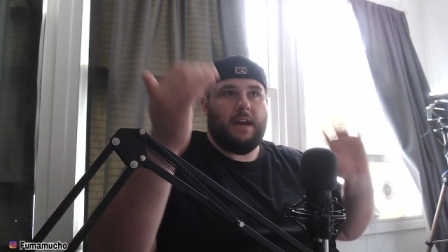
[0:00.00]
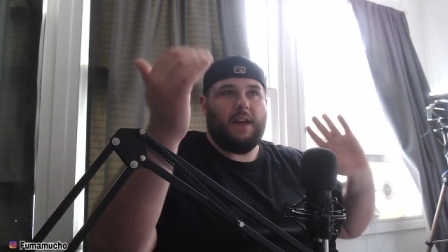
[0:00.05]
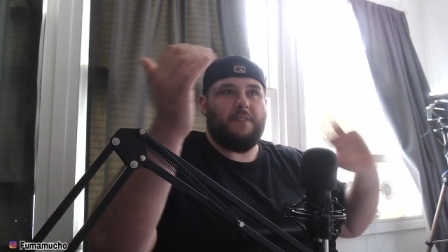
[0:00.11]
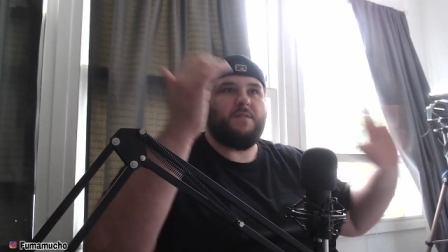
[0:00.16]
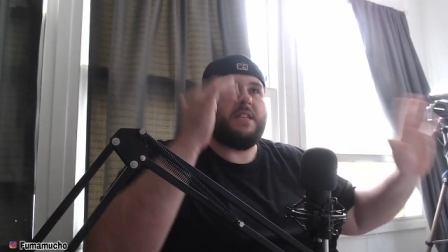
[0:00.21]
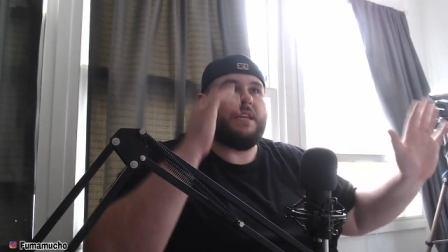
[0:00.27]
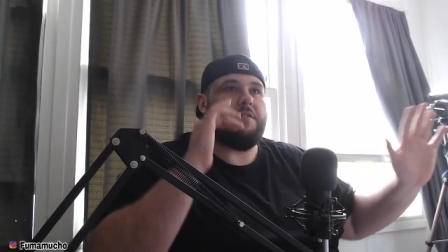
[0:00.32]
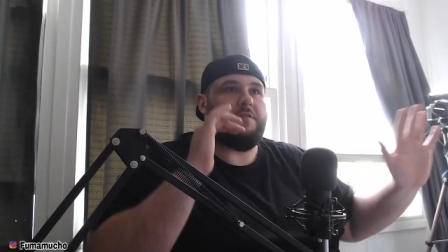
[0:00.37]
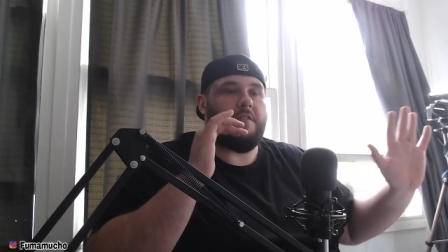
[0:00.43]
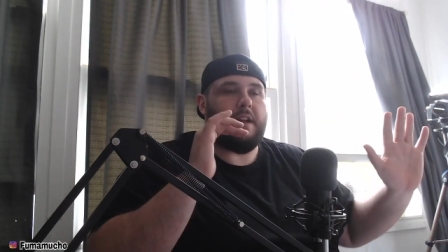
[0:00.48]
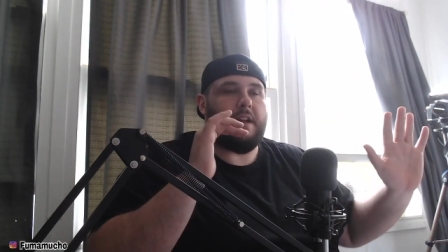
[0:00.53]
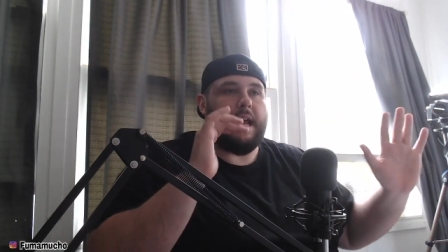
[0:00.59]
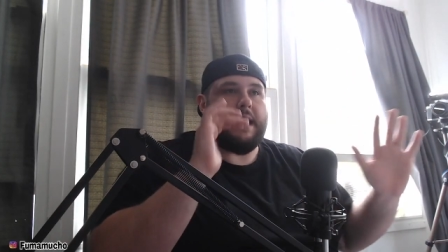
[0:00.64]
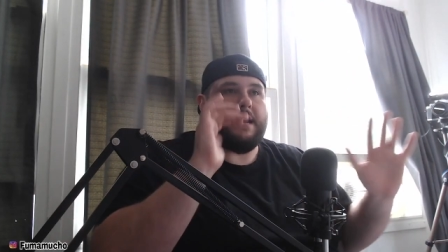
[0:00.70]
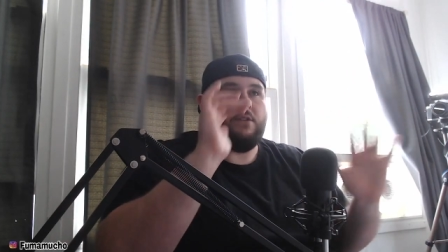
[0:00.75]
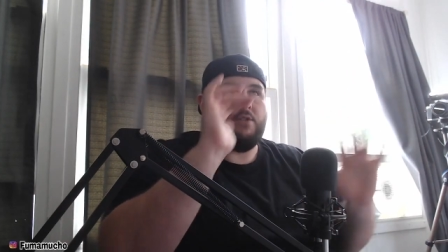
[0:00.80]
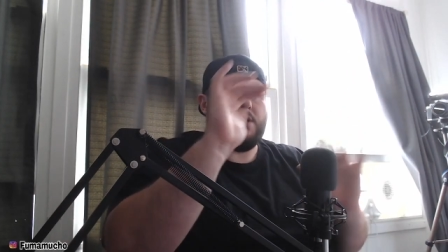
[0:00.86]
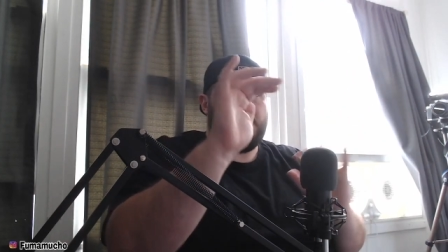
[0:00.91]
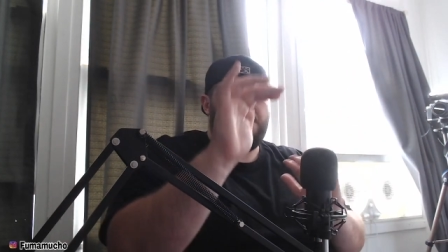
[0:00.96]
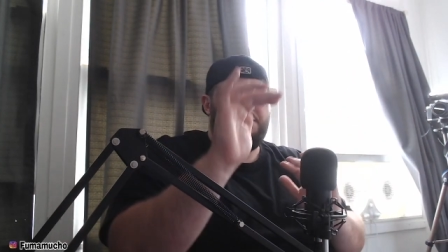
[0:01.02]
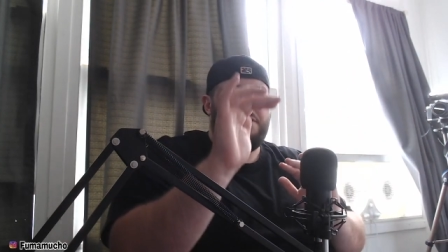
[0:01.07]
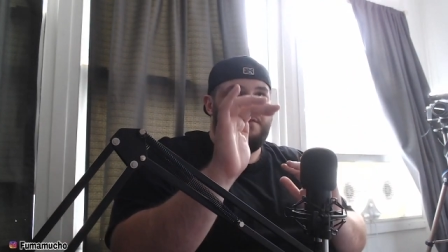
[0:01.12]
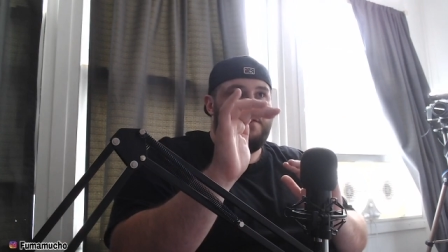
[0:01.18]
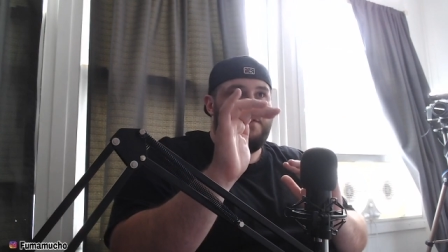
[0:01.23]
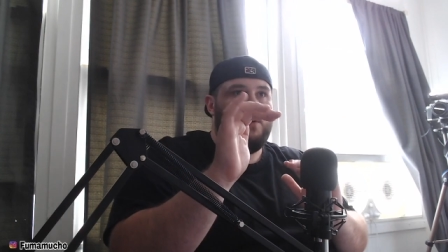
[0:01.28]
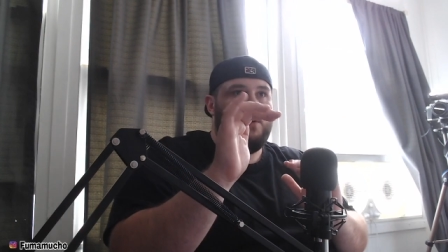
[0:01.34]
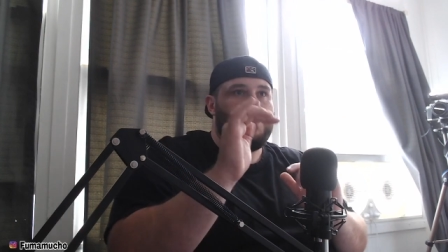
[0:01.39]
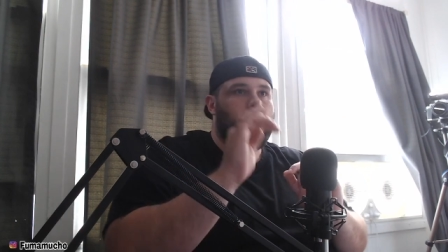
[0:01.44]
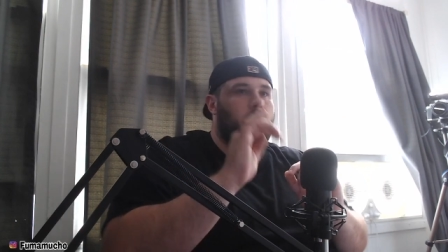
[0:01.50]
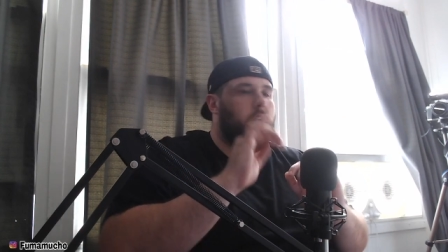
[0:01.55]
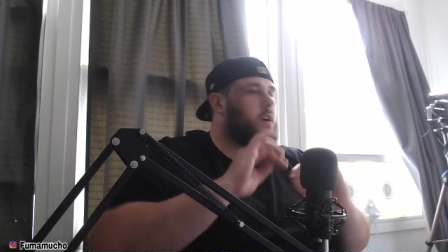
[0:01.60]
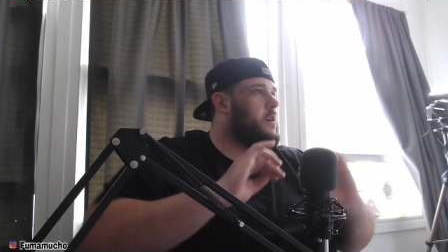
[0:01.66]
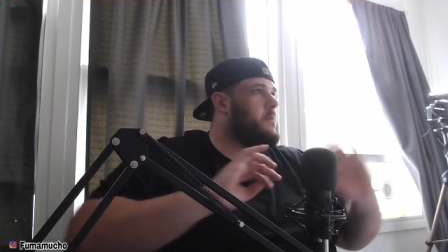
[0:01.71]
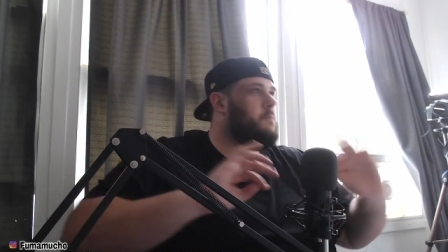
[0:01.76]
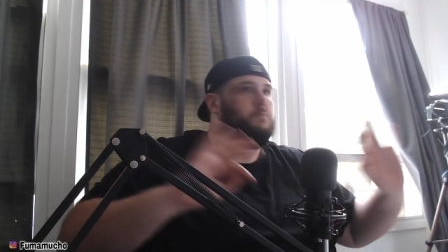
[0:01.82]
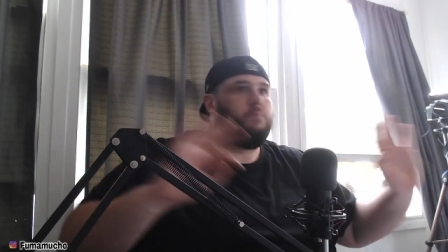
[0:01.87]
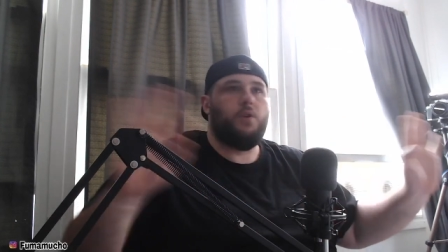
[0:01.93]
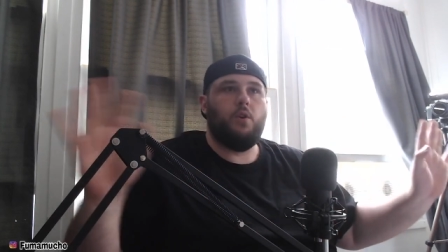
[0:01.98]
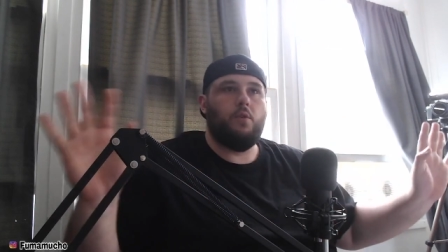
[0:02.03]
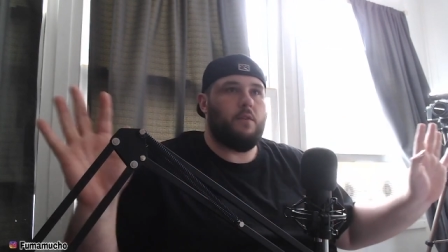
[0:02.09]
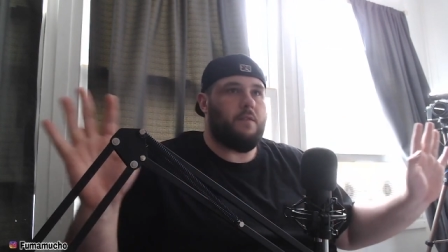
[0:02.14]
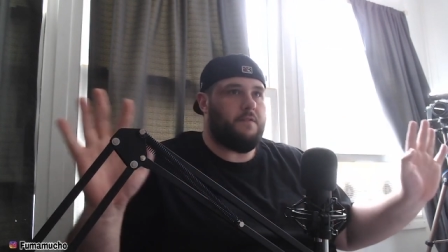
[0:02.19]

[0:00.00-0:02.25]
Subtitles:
have different angles, different views. Beautiful.